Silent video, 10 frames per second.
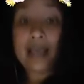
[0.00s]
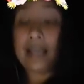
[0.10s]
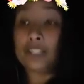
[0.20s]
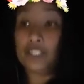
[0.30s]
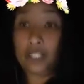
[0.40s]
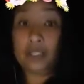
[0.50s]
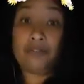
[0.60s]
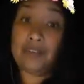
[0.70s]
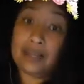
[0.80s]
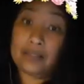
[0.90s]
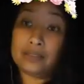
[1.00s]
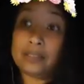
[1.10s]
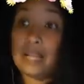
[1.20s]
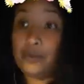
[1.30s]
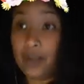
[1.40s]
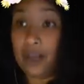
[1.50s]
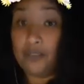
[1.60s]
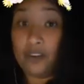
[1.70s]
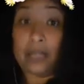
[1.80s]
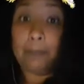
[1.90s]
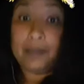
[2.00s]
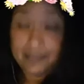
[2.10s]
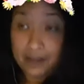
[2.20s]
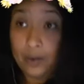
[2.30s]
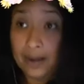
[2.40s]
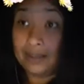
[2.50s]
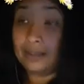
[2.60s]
and chill the fuck out and recover in peace and quiet.